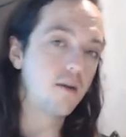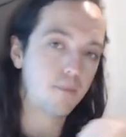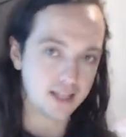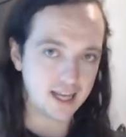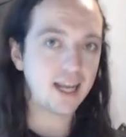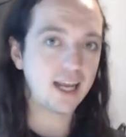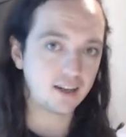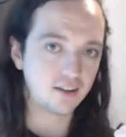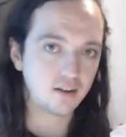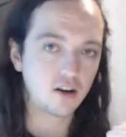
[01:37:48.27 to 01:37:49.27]
by the
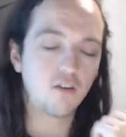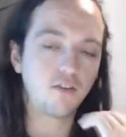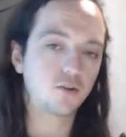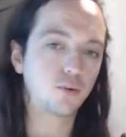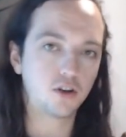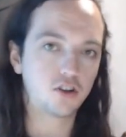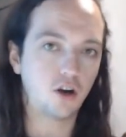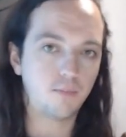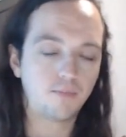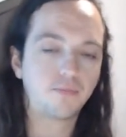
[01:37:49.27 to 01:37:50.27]
end of this workshop.